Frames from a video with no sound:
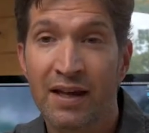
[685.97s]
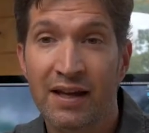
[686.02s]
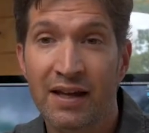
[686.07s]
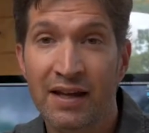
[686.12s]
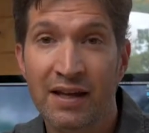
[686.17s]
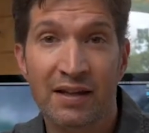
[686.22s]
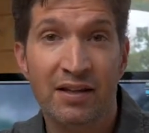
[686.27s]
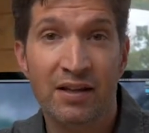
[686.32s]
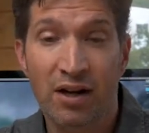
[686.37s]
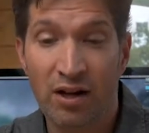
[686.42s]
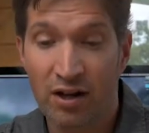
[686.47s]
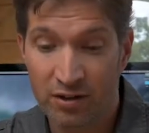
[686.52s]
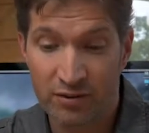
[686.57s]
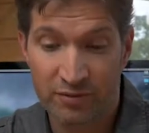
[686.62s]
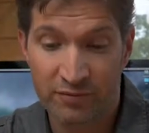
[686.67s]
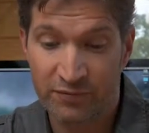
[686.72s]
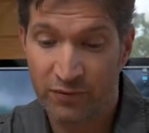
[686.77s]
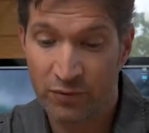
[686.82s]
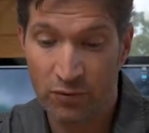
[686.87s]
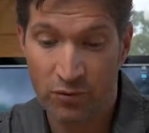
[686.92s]
It
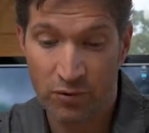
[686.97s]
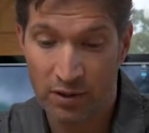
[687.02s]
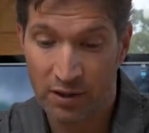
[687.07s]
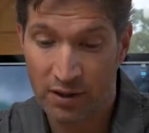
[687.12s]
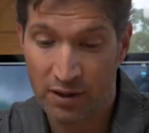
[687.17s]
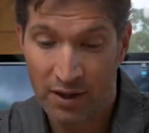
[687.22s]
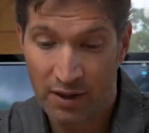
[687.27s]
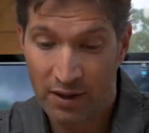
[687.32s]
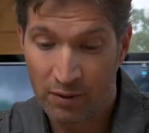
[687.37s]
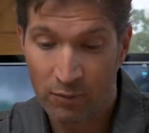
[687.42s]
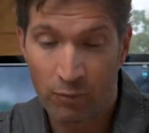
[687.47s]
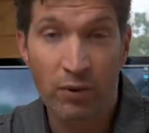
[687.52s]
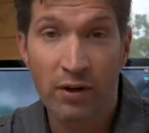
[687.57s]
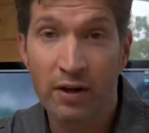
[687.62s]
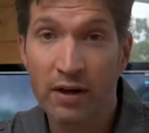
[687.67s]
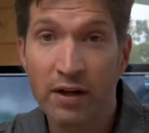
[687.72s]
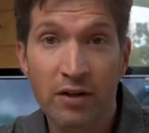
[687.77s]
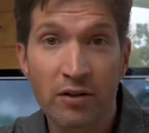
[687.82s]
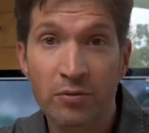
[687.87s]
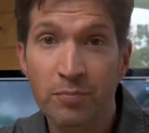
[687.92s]
called for
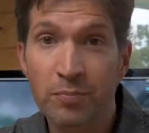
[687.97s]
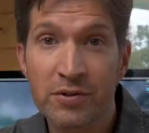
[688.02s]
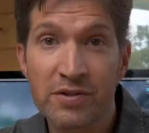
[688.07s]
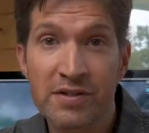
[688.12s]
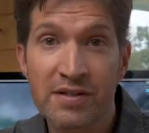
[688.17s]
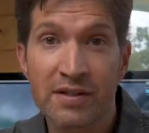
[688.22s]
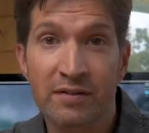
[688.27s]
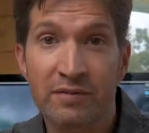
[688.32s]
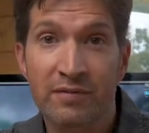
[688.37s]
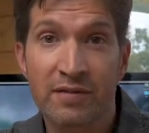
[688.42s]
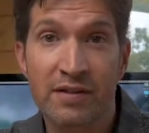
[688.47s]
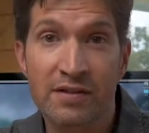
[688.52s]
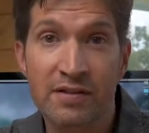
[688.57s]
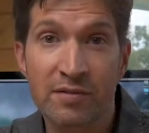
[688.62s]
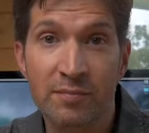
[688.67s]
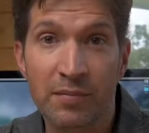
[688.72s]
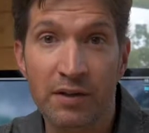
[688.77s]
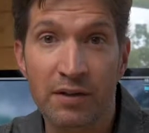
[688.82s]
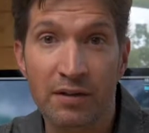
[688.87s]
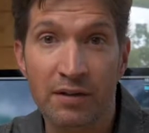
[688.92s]
100%
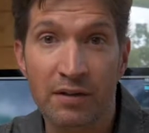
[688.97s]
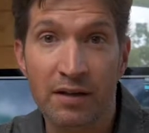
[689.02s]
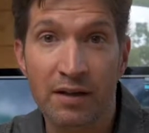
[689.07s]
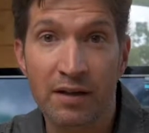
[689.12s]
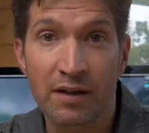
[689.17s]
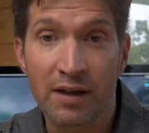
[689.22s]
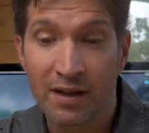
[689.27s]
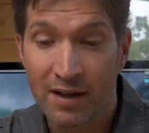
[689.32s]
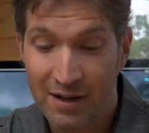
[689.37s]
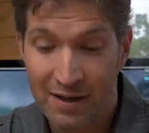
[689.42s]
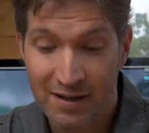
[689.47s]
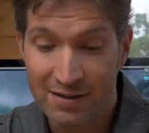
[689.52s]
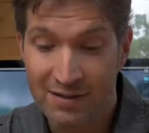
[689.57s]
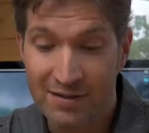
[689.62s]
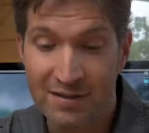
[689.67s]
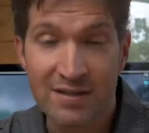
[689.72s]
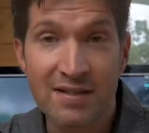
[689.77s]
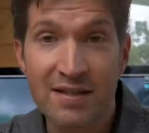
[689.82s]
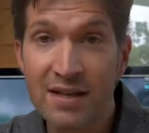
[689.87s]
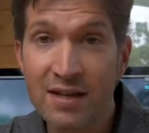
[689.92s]
visibility,
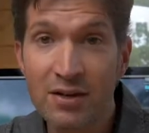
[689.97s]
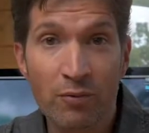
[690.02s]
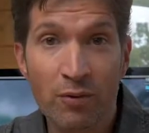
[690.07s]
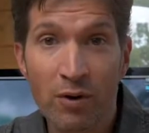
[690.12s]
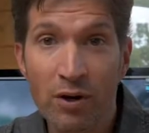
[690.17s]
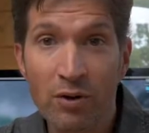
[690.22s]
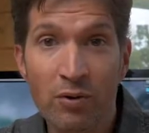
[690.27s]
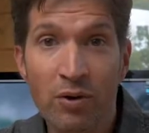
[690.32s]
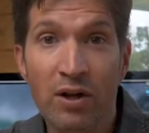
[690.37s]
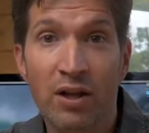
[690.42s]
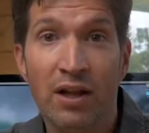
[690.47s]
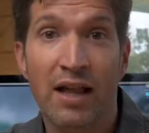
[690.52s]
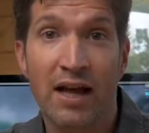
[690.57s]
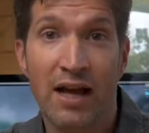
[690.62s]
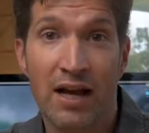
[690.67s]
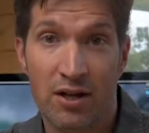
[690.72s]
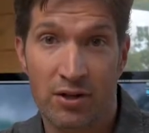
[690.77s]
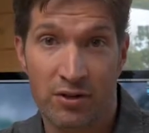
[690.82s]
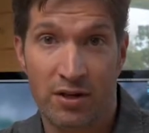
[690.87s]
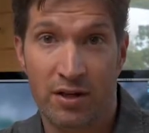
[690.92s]
0
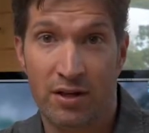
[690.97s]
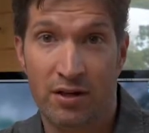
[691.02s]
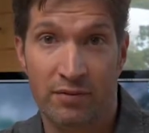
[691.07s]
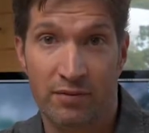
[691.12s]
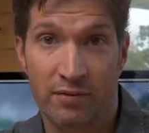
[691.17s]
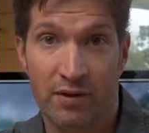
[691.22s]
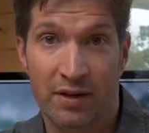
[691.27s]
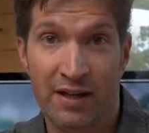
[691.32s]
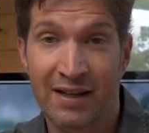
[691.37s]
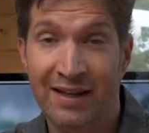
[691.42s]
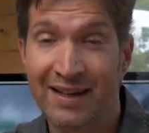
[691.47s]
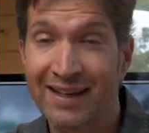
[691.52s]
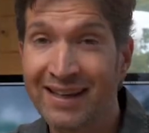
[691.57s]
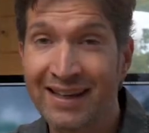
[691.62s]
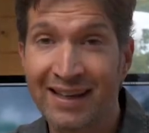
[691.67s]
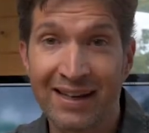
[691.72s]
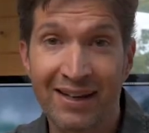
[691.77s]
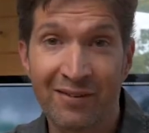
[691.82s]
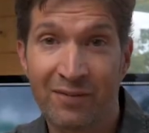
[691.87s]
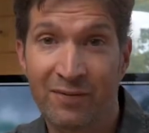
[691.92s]
cloud cover in
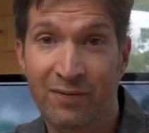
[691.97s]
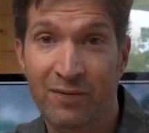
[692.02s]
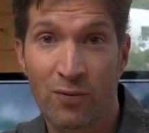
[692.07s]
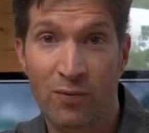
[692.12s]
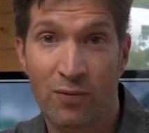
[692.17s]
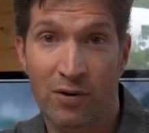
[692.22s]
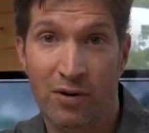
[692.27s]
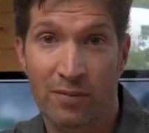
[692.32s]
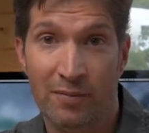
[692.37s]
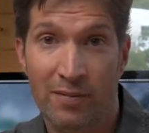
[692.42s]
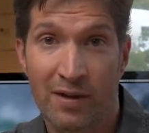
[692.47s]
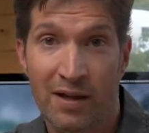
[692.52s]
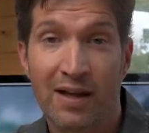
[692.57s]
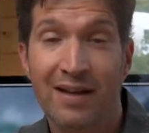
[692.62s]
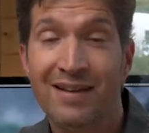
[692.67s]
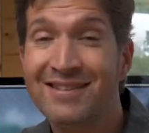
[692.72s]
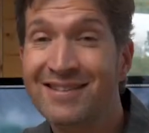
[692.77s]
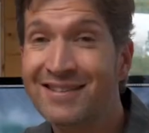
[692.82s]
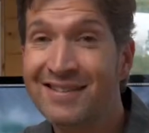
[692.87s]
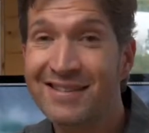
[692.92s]
any form,
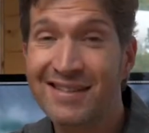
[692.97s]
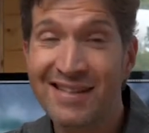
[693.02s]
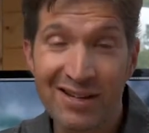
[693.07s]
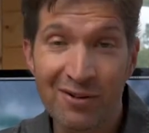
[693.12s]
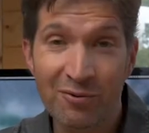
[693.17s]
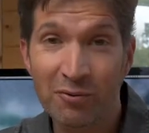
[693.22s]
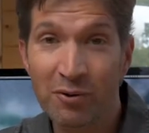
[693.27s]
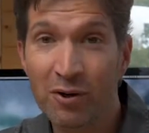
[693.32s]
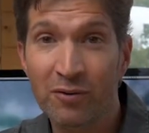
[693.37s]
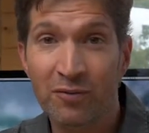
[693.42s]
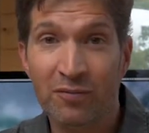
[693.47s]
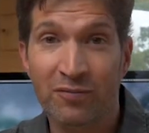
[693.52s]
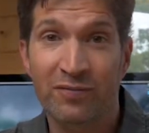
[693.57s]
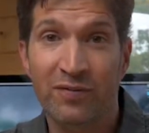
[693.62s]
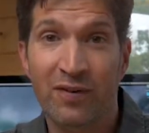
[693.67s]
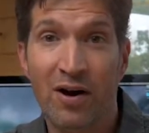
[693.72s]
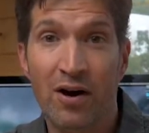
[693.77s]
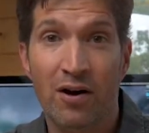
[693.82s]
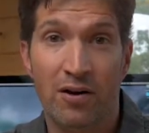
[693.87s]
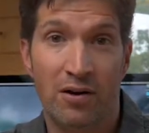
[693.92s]
0
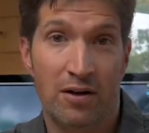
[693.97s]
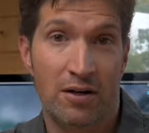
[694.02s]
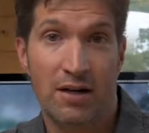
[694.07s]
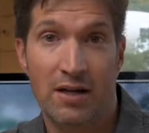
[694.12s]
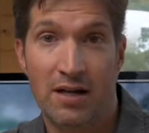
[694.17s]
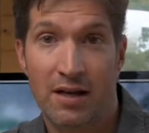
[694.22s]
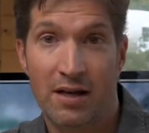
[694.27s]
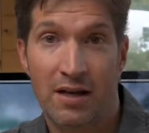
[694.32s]
fog.